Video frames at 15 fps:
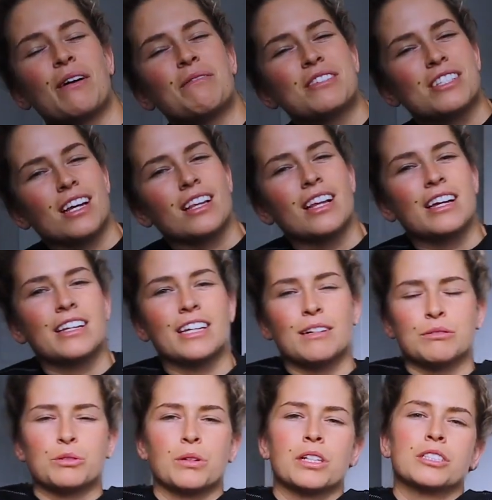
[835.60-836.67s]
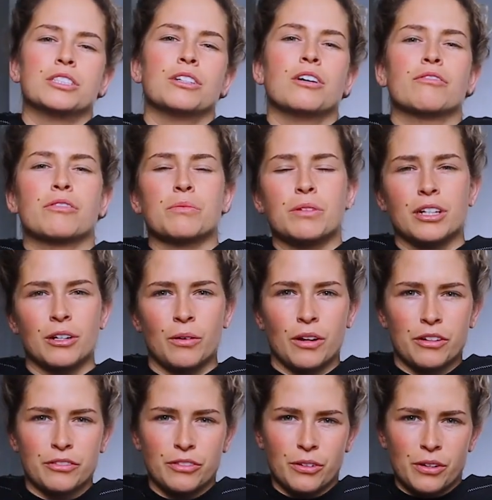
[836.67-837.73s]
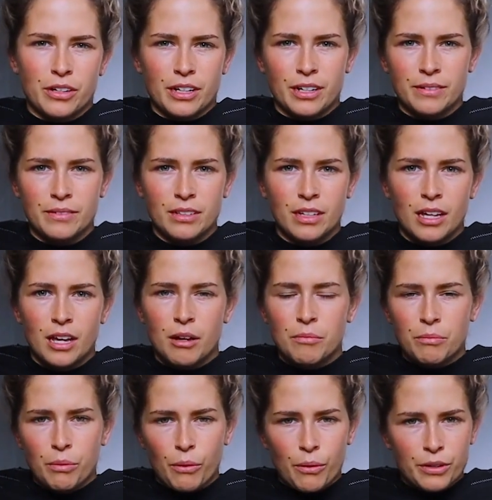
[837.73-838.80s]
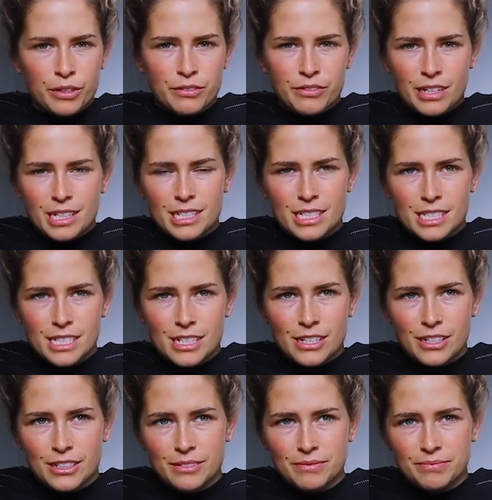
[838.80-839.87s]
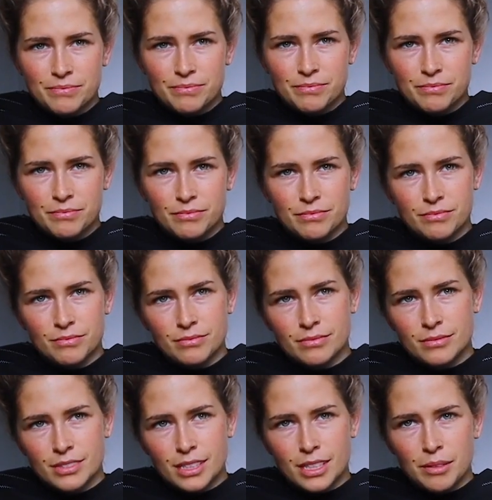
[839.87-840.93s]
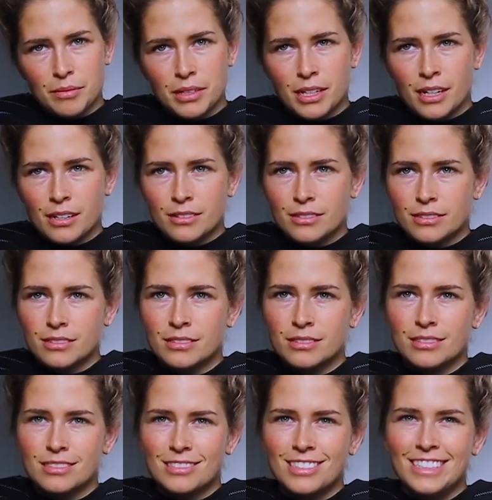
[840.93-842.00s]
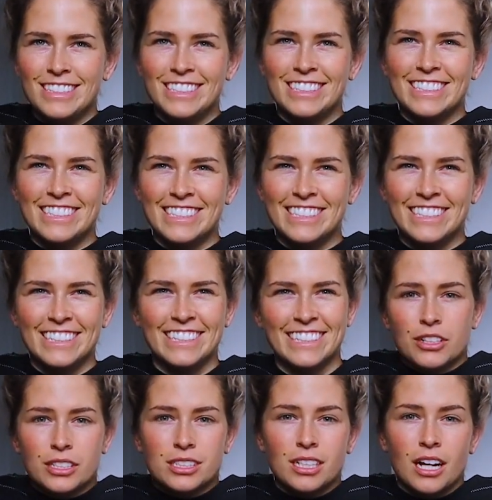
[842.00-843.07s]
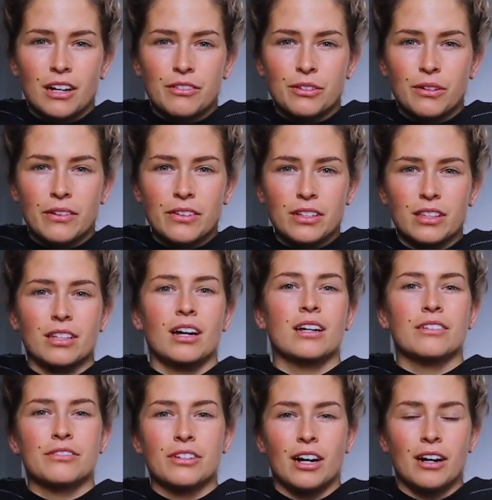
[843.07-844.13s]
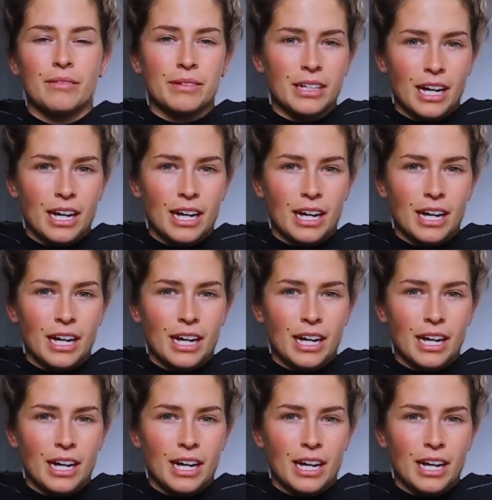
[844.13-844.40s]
Michelle Lundy, I'm 22, I'm from Clearwater, Florida. Born and raised here. Get me out. First off, whoever thought of coming